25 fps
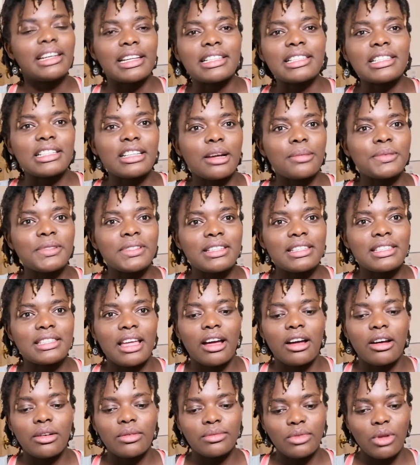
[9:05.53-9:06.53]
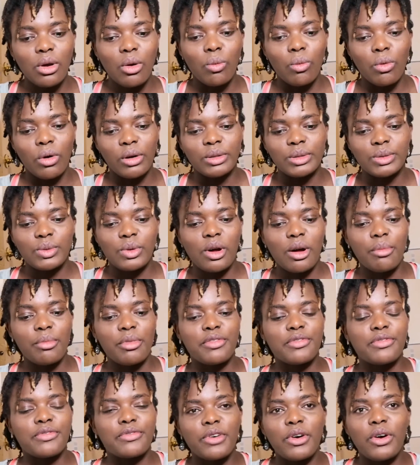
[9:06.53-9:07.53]
leading up to the Second World War,
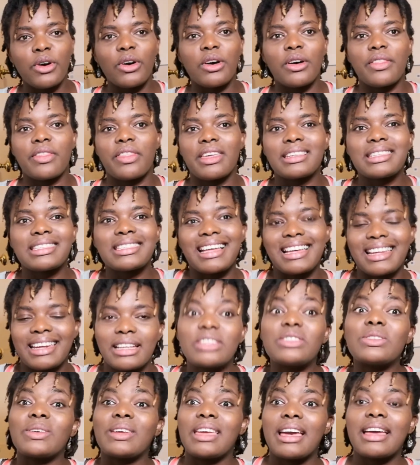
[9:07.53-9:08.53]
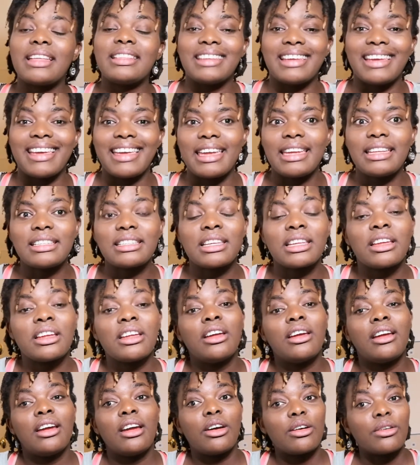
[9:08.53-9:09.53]
before they started to get the heat,
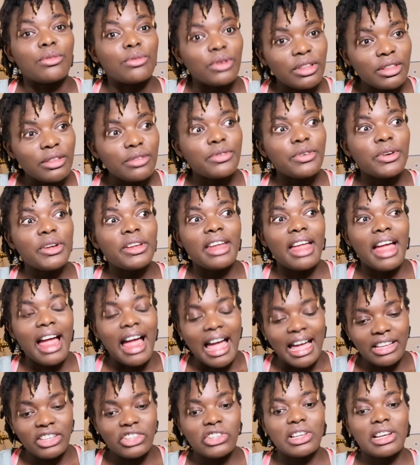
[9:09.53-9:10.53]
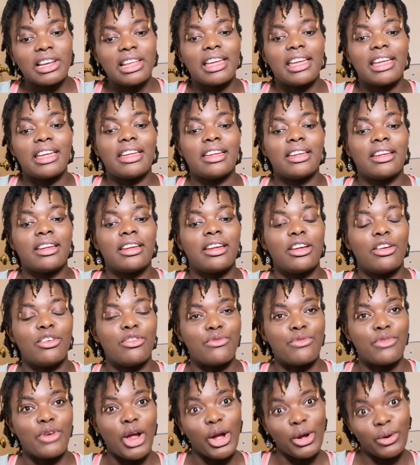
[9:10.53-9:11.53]
Rutherford actually
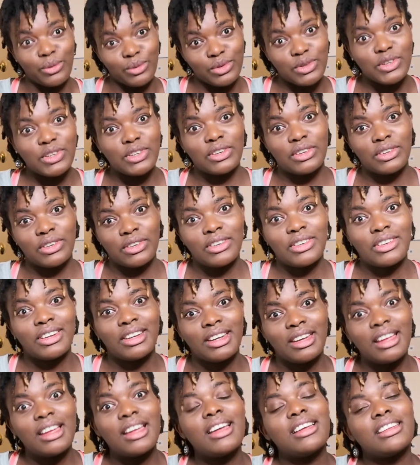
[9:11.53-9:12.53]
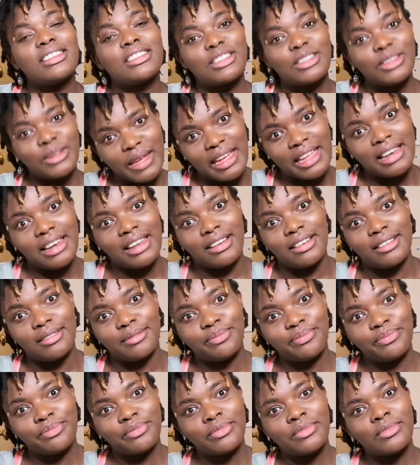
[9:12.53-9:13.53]
wrote to
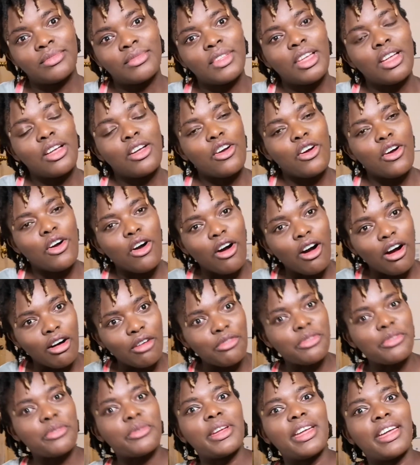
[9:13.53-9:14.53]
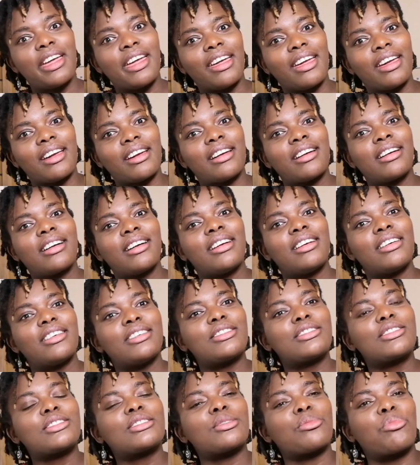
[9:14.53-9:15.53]
Hitler offering
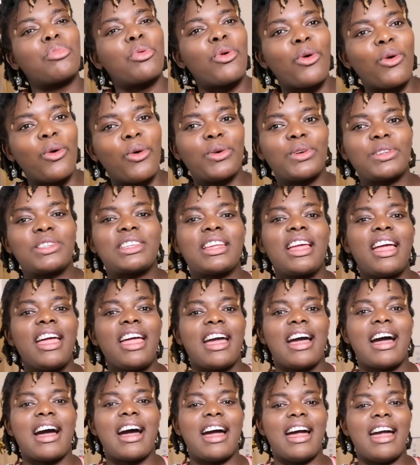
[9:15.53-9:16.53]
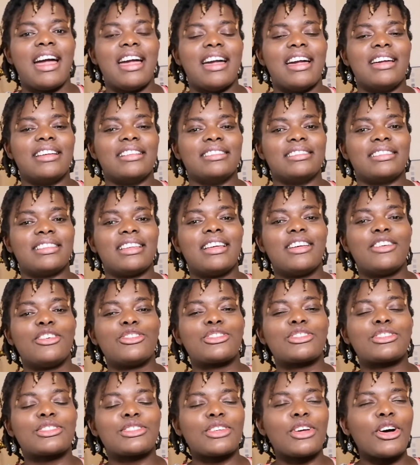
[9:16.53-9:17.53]
support and
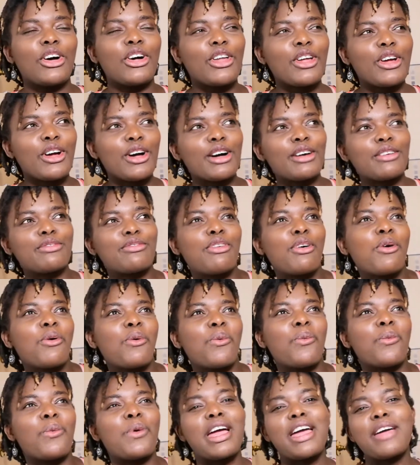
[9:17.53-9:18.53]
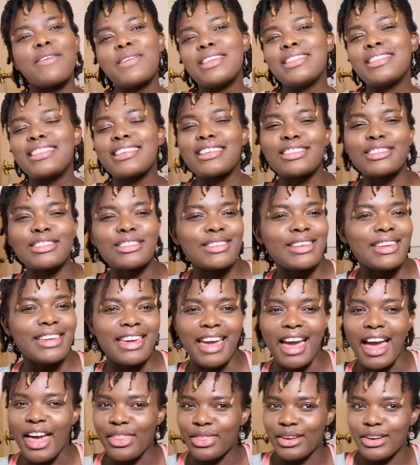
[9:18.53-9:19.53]
sort of wearing this
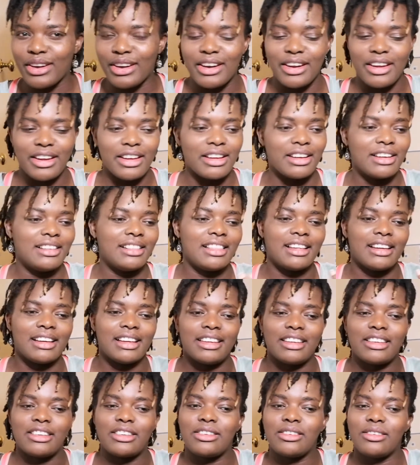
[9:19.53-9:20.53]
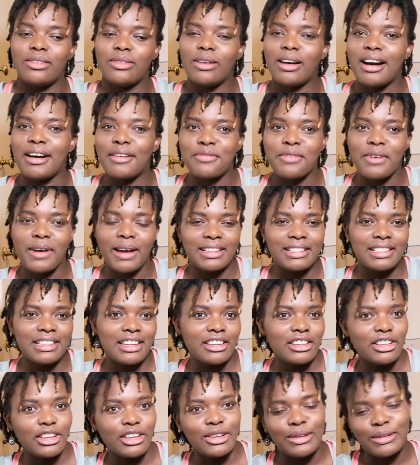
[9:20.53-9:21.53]
together, like, you are
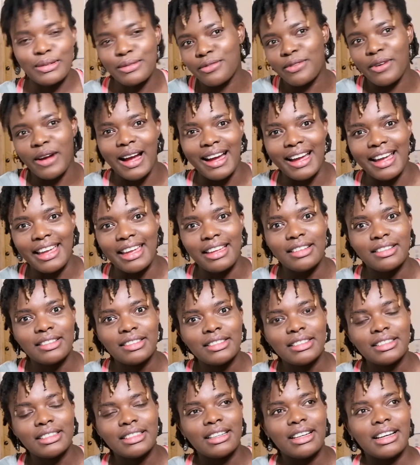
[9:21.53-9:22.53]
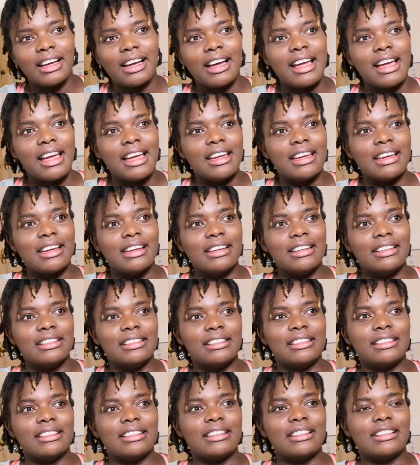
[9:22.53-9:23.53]
fighting the good fight,
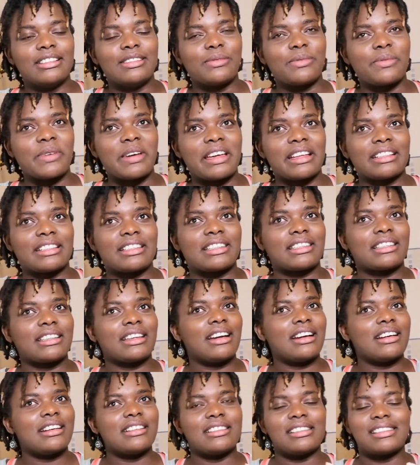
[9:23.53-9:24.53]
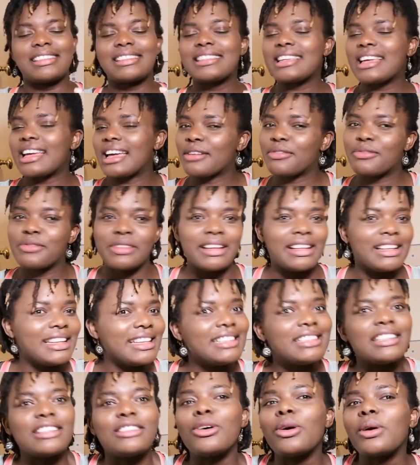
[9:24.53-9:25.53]
and which
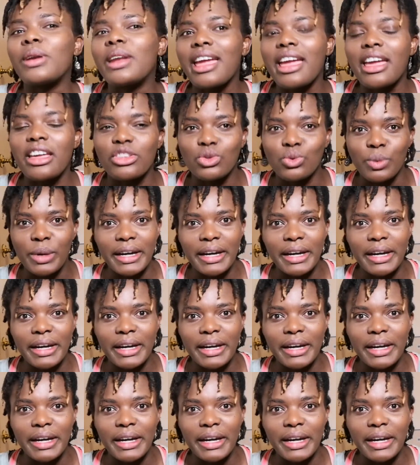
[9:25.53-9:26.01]
definitely did not age